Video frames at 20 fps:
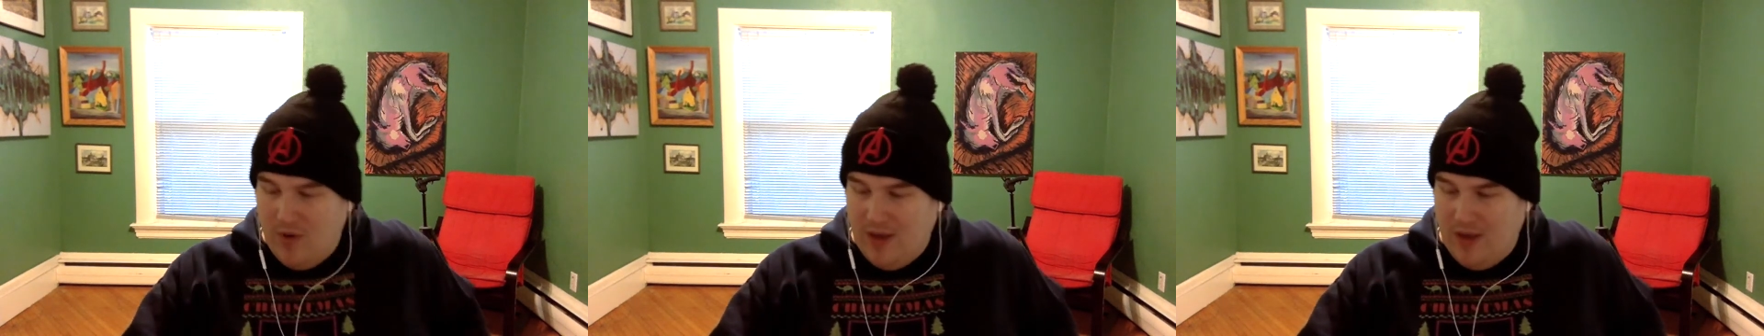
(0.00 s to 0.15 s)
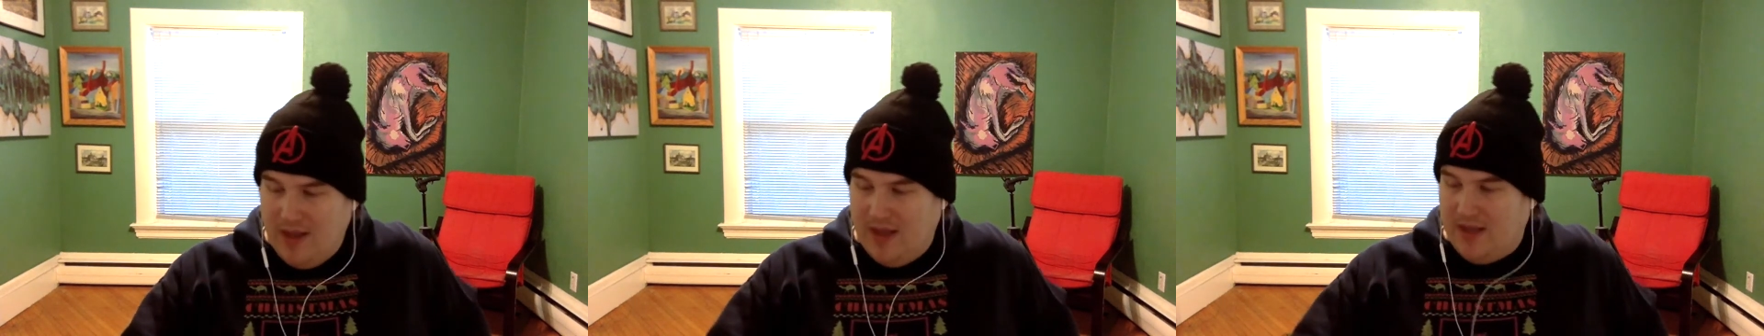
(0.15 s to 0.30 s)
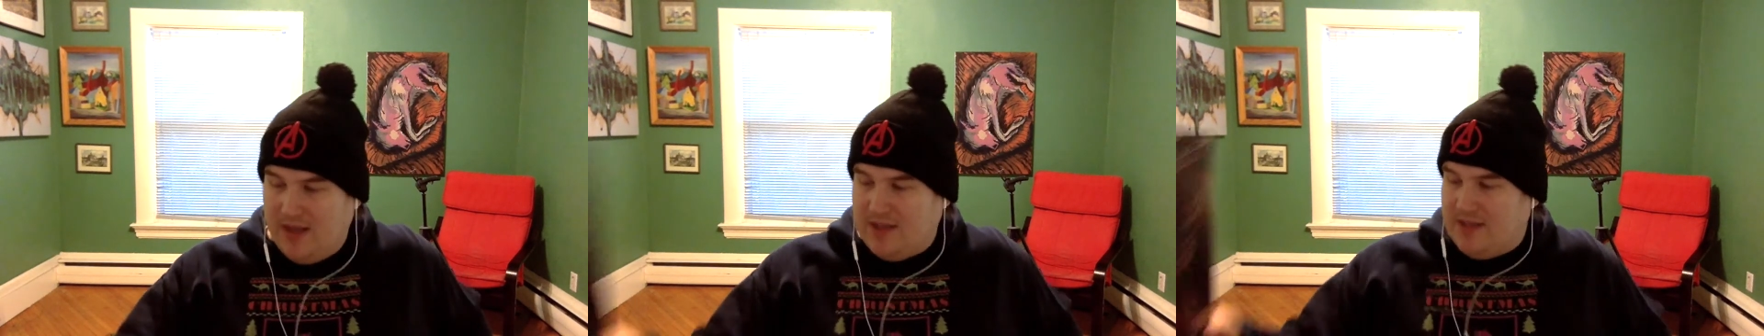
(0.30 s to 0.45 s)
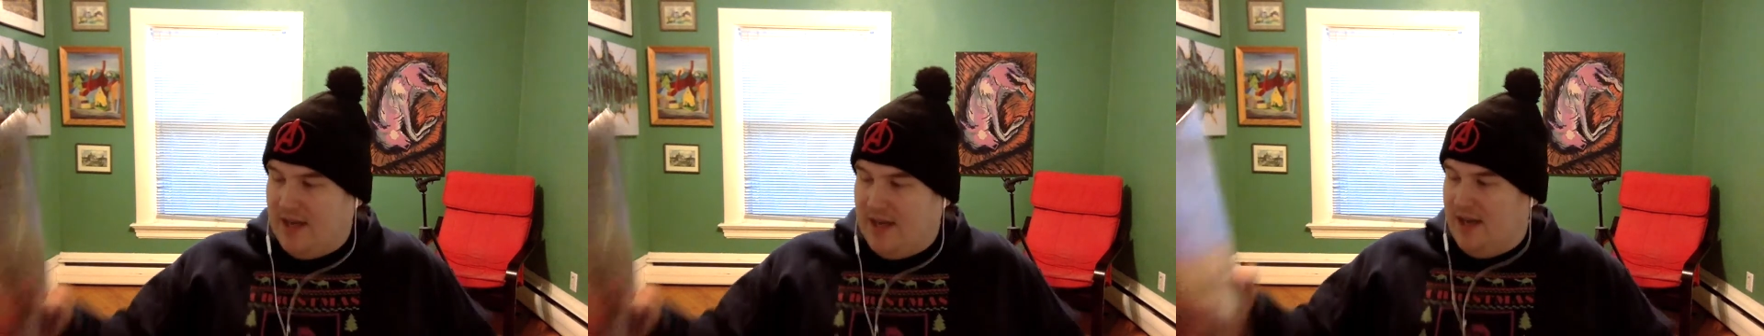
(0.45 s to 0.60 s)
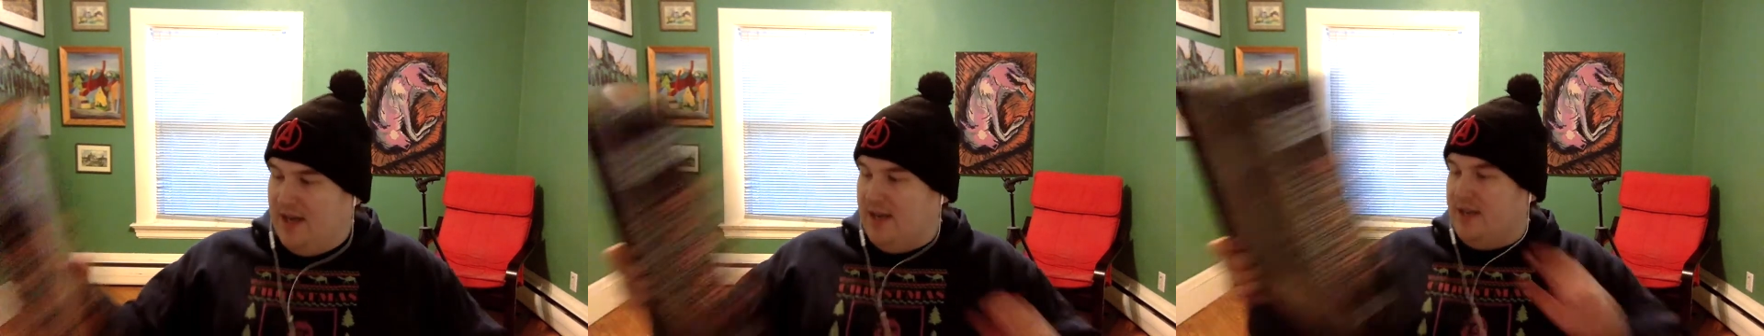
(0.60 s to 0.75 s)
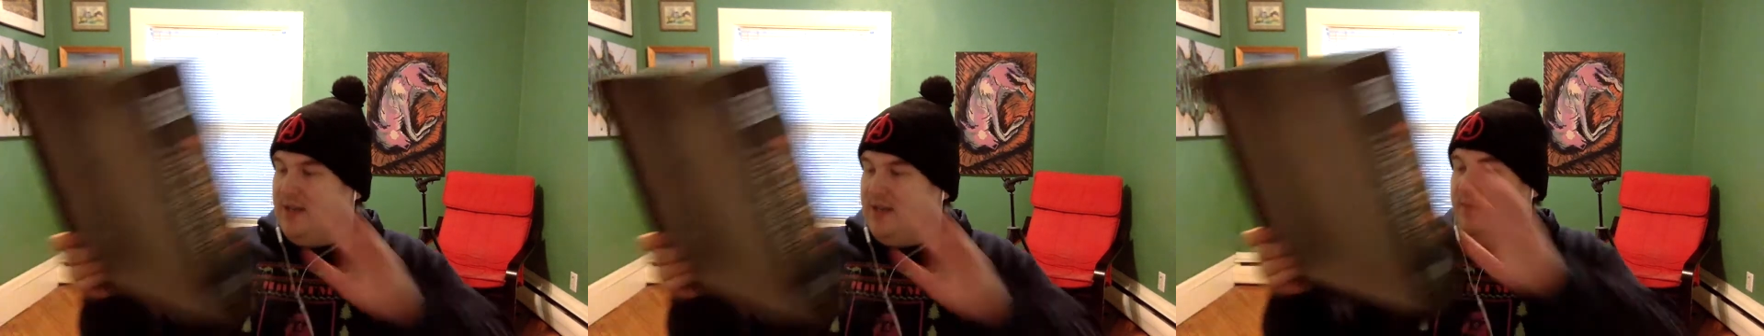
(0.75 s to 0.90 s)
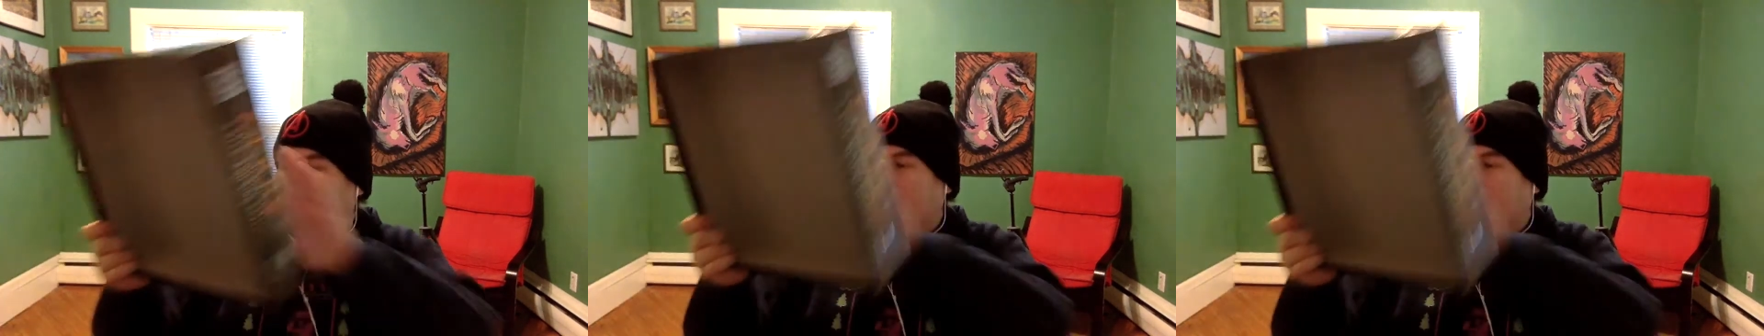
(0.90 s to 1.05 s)
really
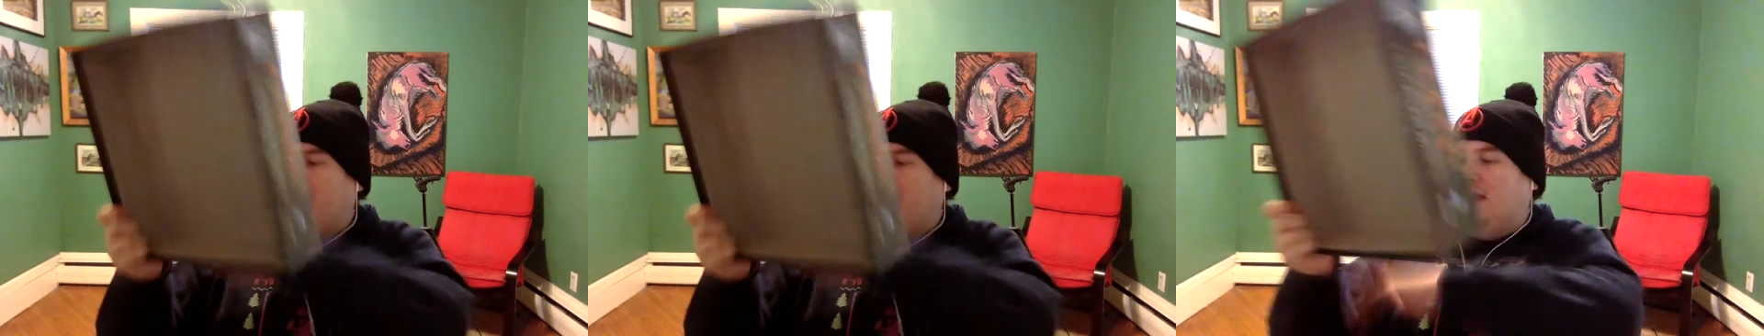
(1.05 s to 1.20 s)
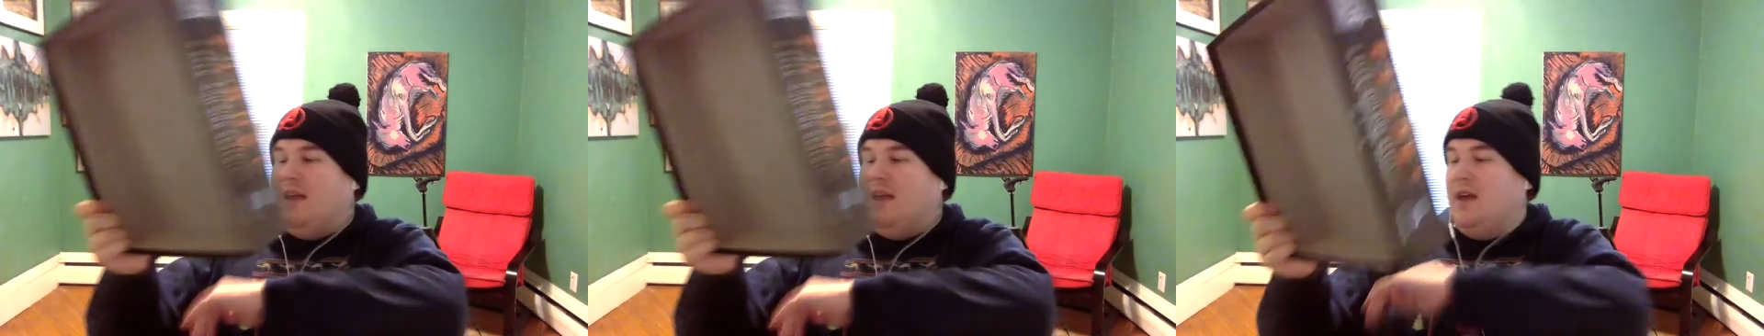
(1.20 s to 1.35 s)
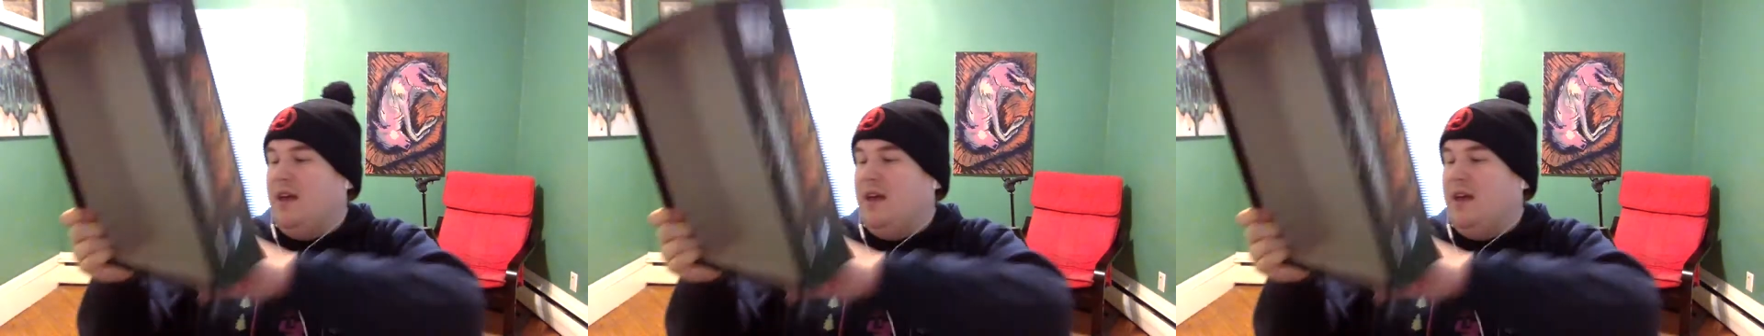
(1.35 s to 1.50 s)
excited to be